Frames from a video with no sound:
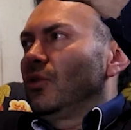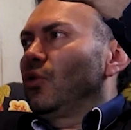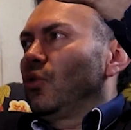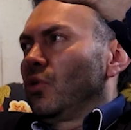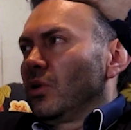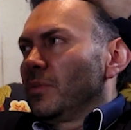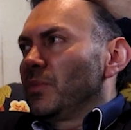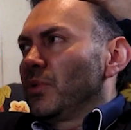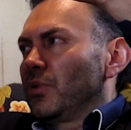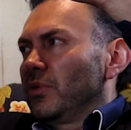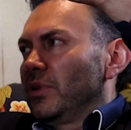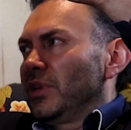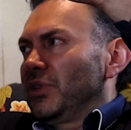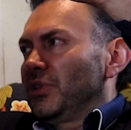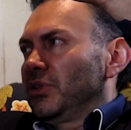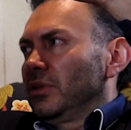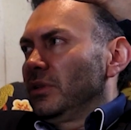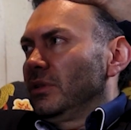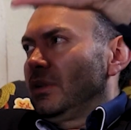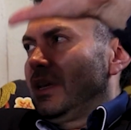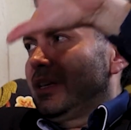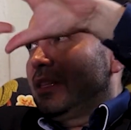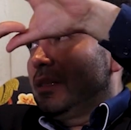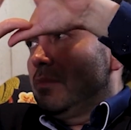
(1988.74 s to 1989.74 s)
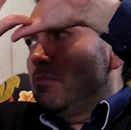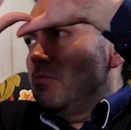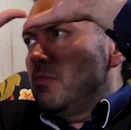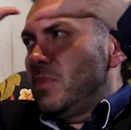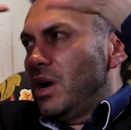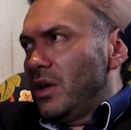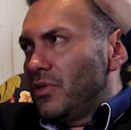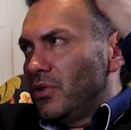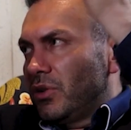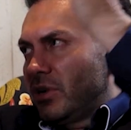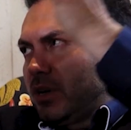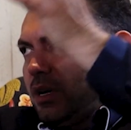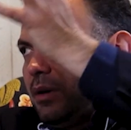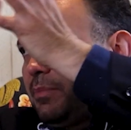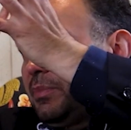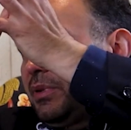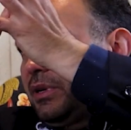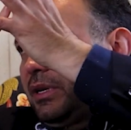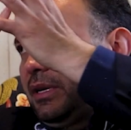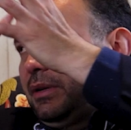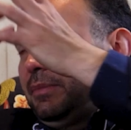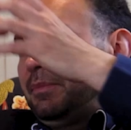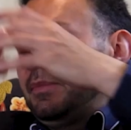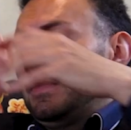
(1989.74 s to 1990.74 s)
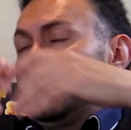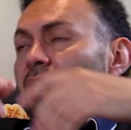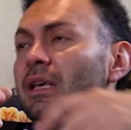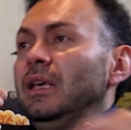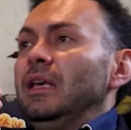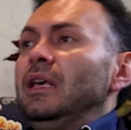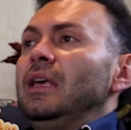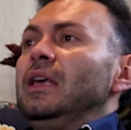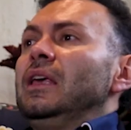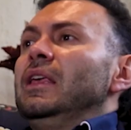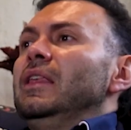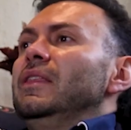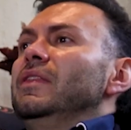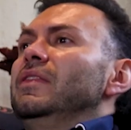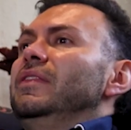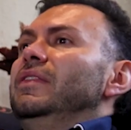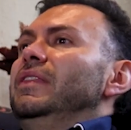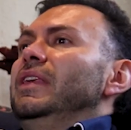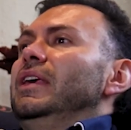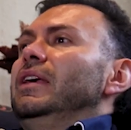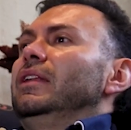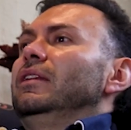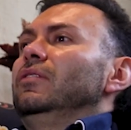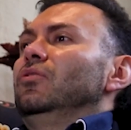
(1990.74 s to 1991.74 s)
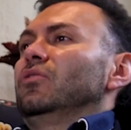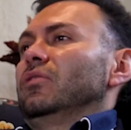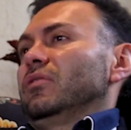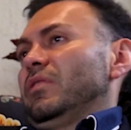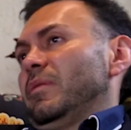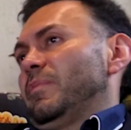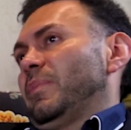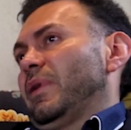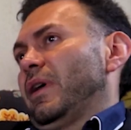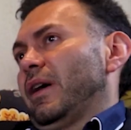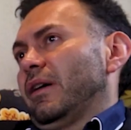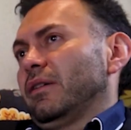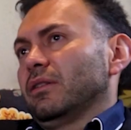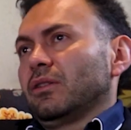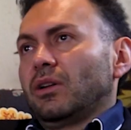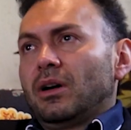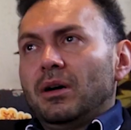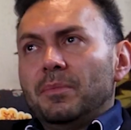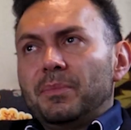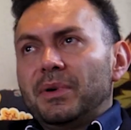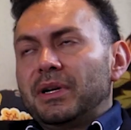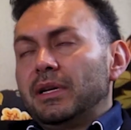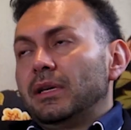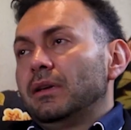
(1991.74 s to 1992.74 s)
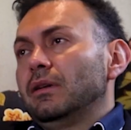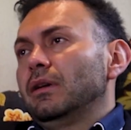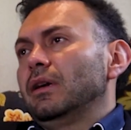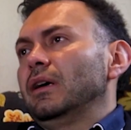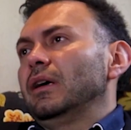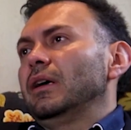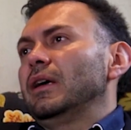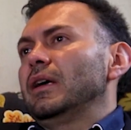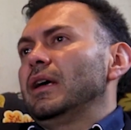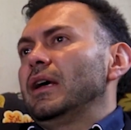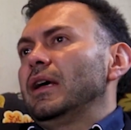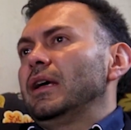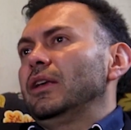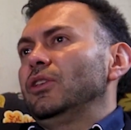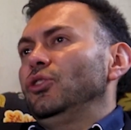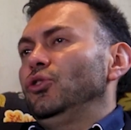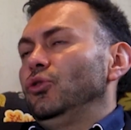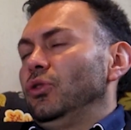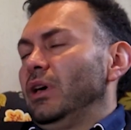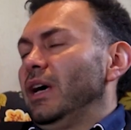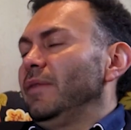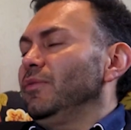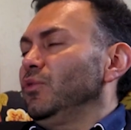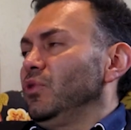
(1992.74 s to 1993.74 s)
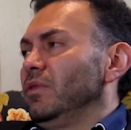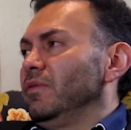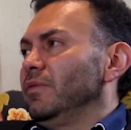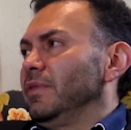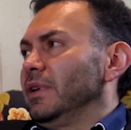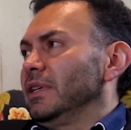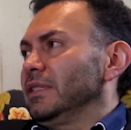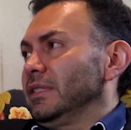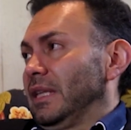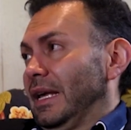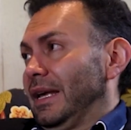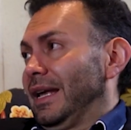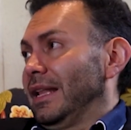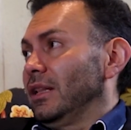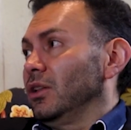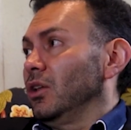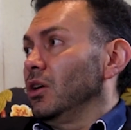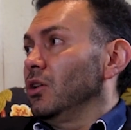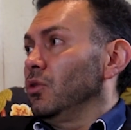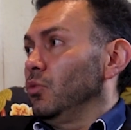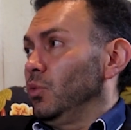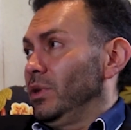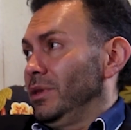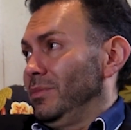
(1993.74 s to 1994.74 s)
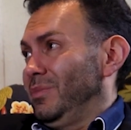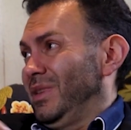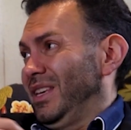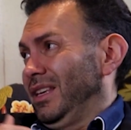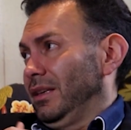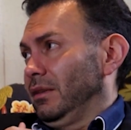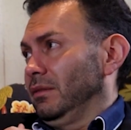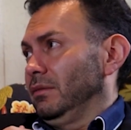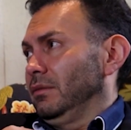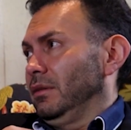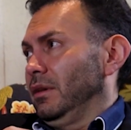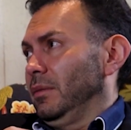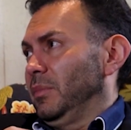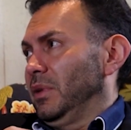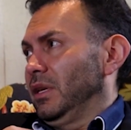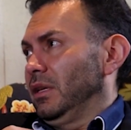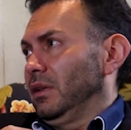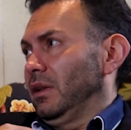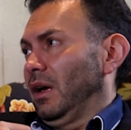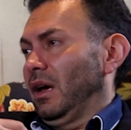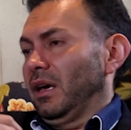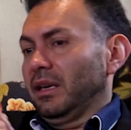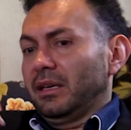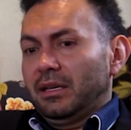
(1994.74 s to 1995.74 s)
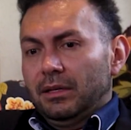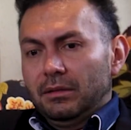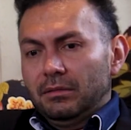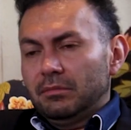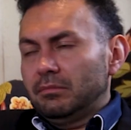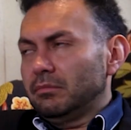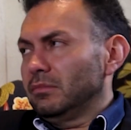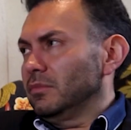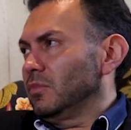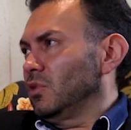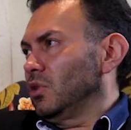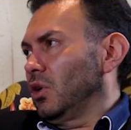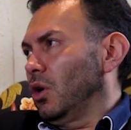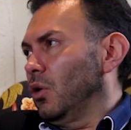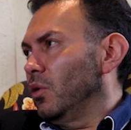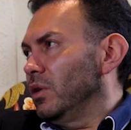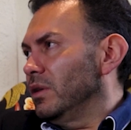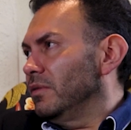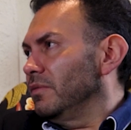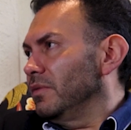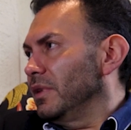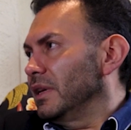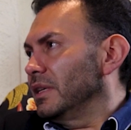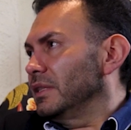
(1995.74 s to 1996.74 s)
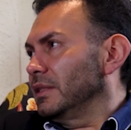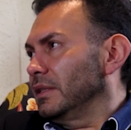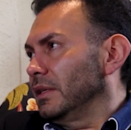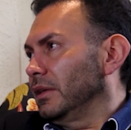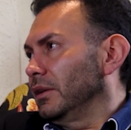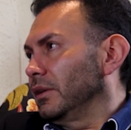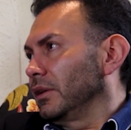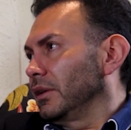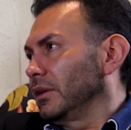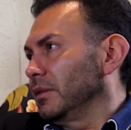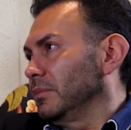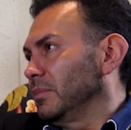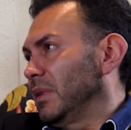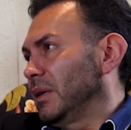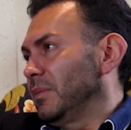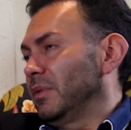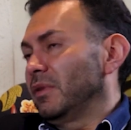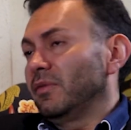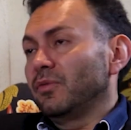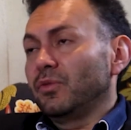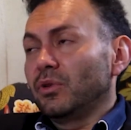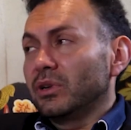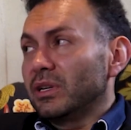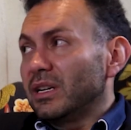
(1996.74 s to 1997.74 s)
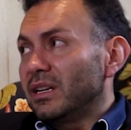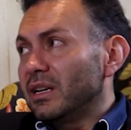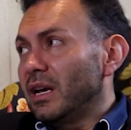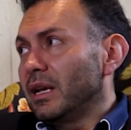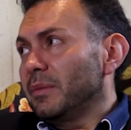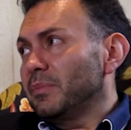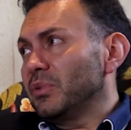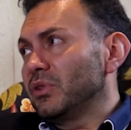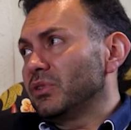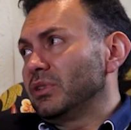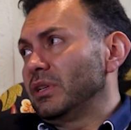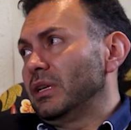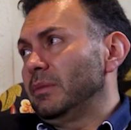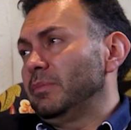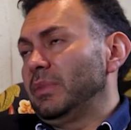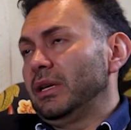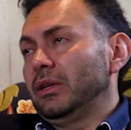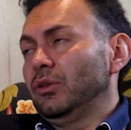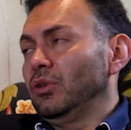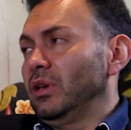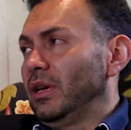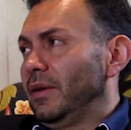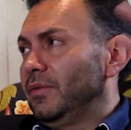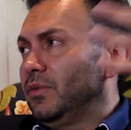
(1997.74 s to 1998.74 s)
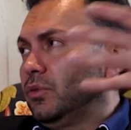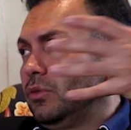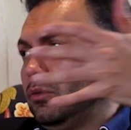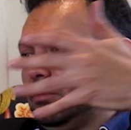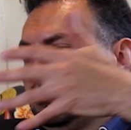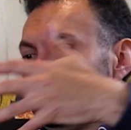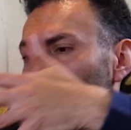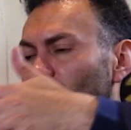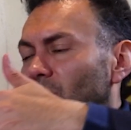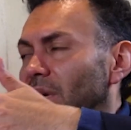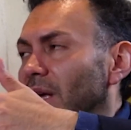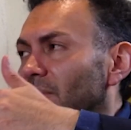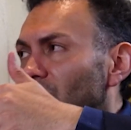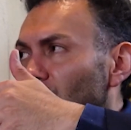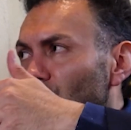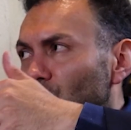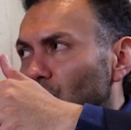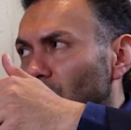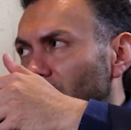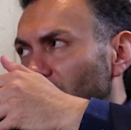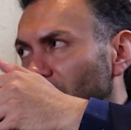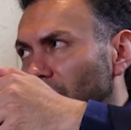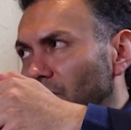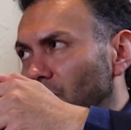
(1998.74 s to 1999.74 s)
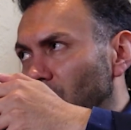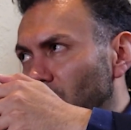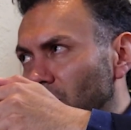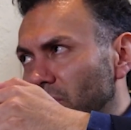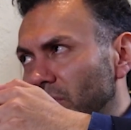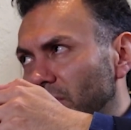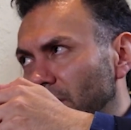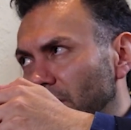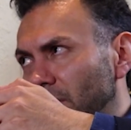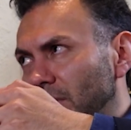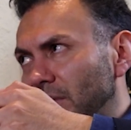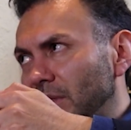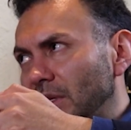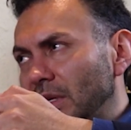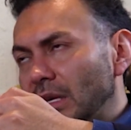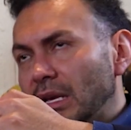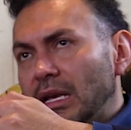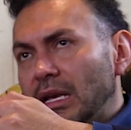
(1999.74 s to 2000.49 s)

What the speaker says: Corporation, like the mother company, or the parent company, you have to invest along with me. I mean, I can co-invest here, maybe 49%, but we have to join forces.